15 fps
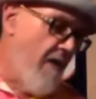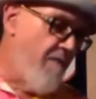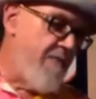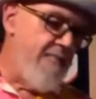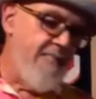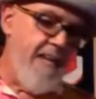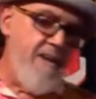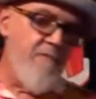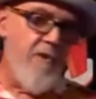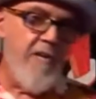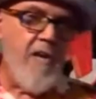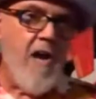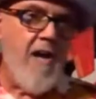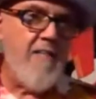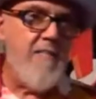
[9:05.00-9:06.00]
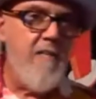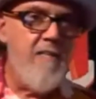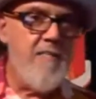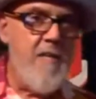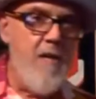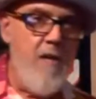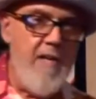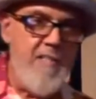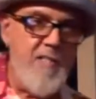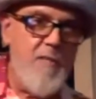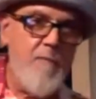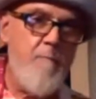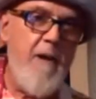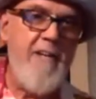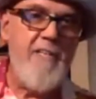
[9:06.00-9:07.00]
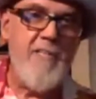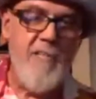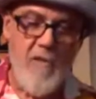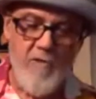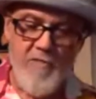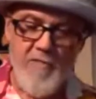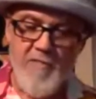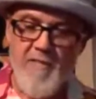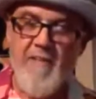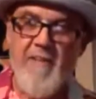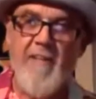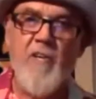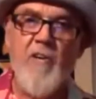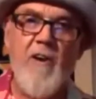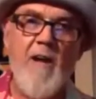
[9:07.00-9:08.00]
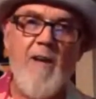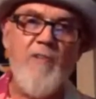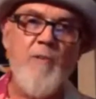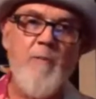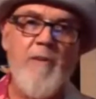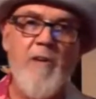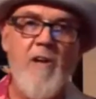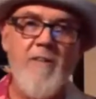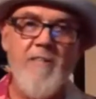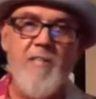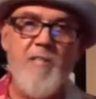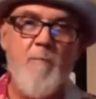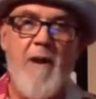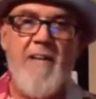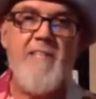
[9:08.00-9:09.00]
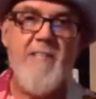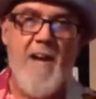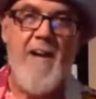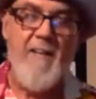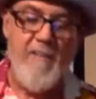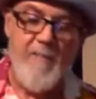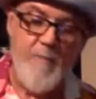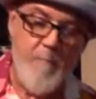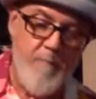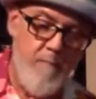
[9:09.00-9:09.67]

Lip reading: savory cocktail. It's got a lot of spice notes. It's like, it could actually be called the Spice Island